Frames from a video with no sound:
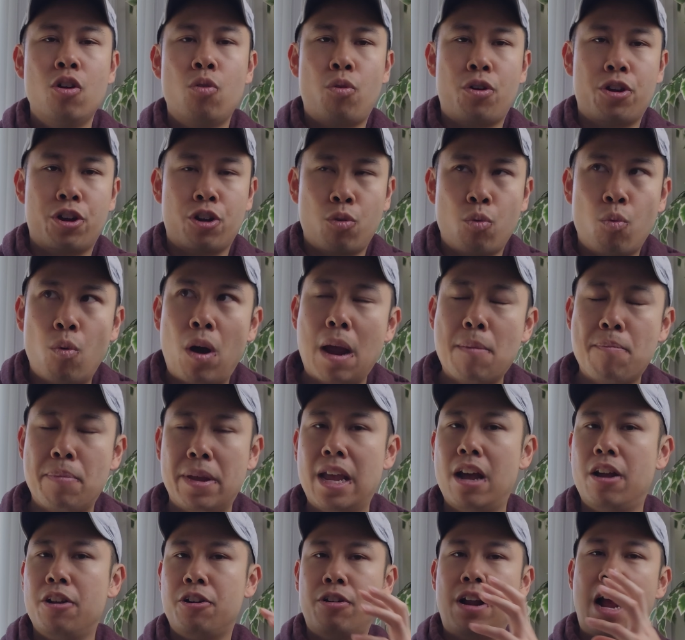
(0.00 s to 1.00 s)
where you're
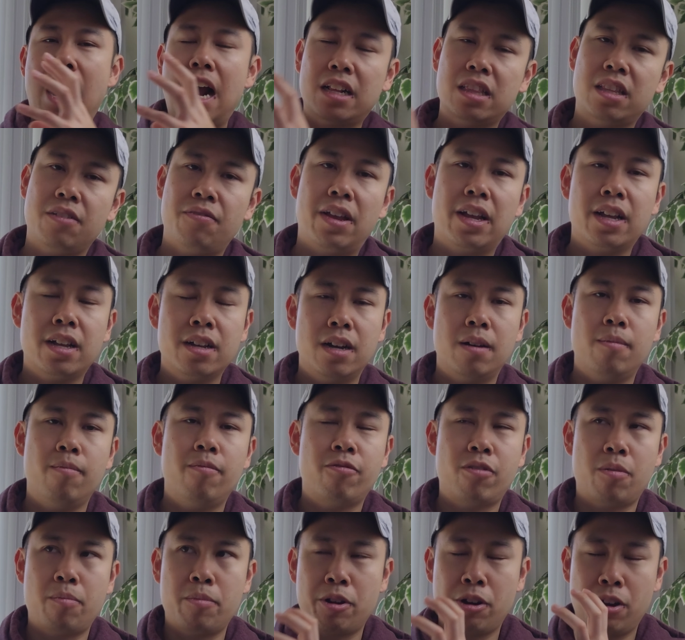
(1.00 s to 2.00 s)
wiping out your active income
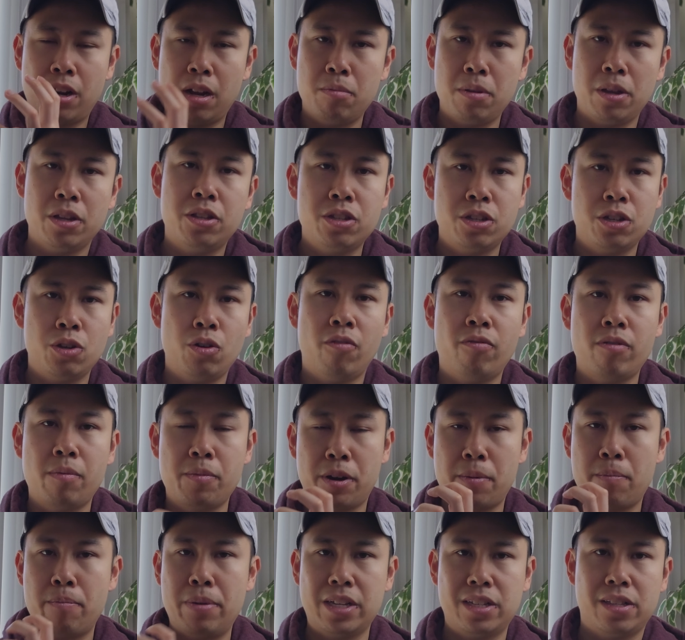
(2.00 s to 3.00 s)
from your W-2 and
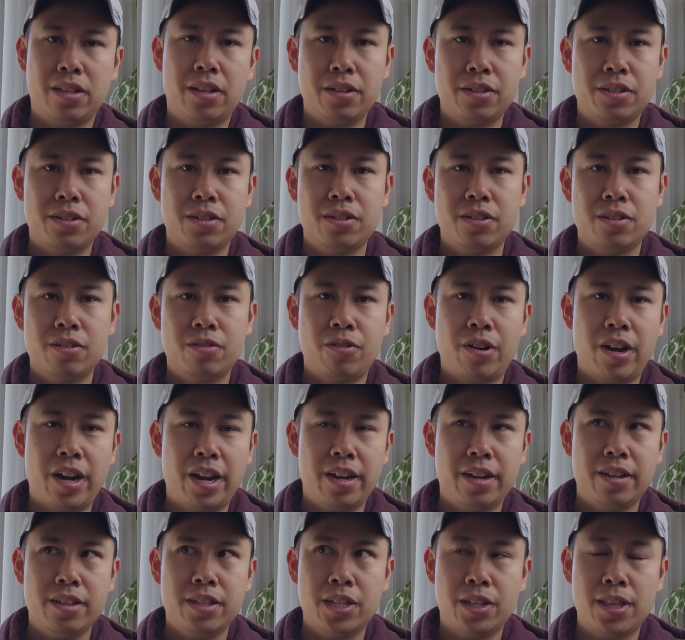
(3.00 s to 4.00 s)
from your business, right?